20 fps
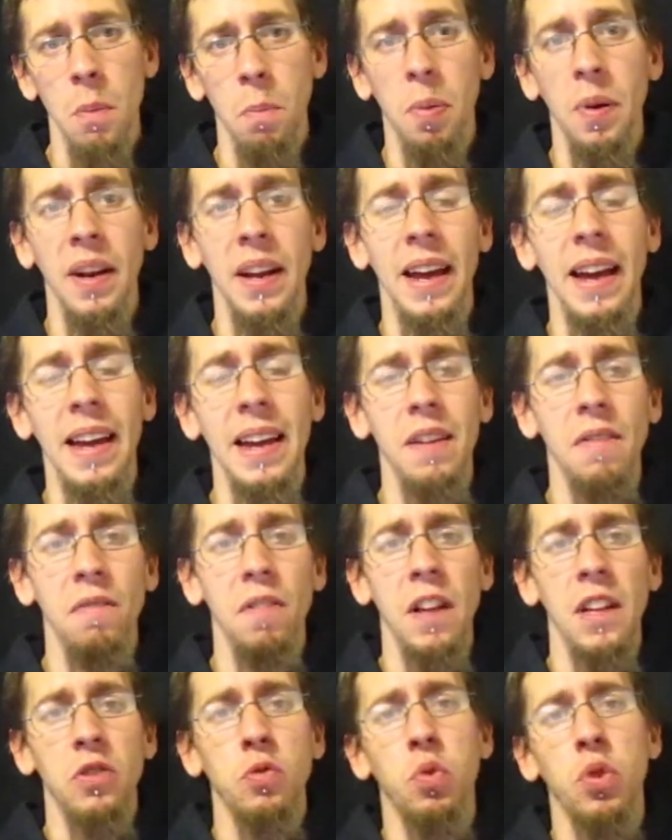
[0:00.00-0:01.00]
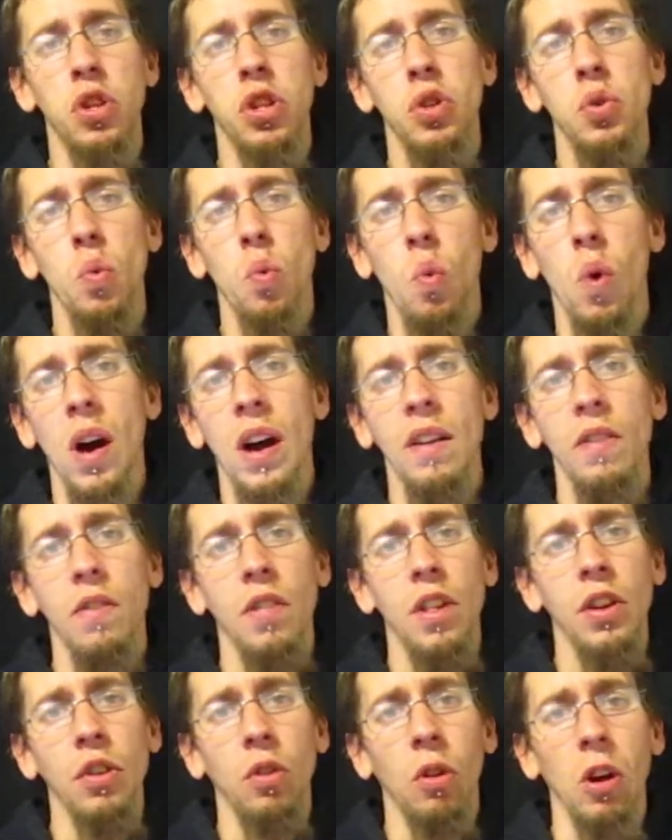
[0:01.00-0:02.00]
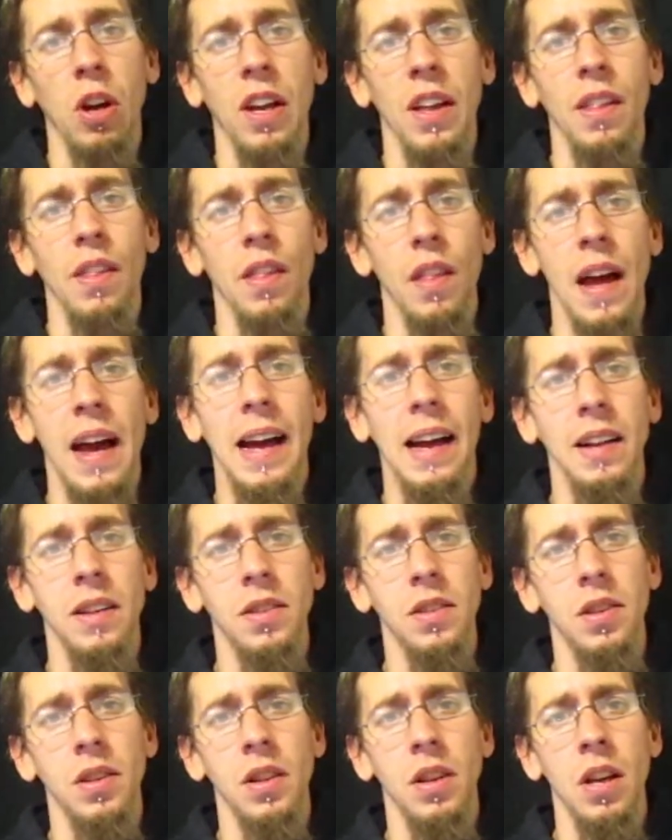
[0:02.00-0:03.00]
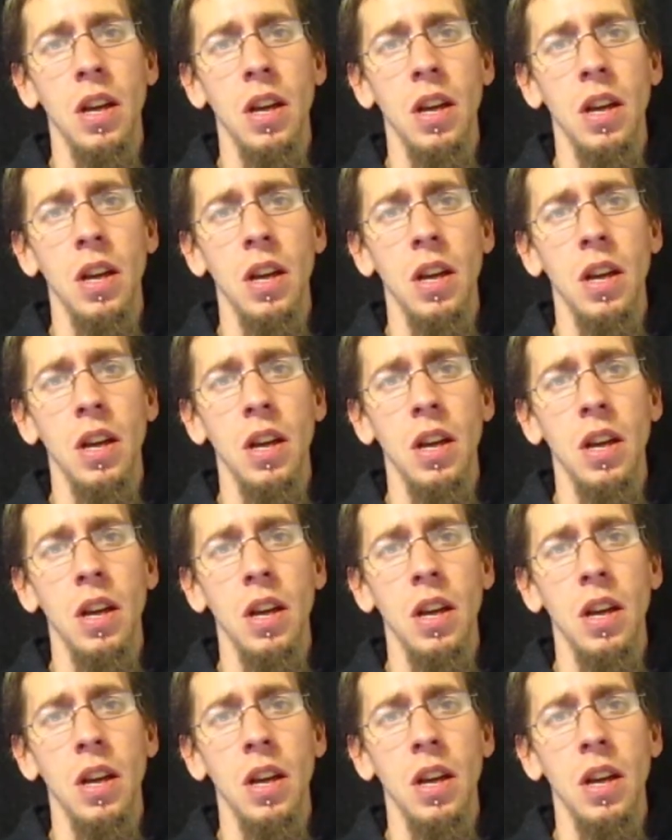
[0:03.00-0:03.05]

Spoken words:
But hey, if that's what you want, then look at that.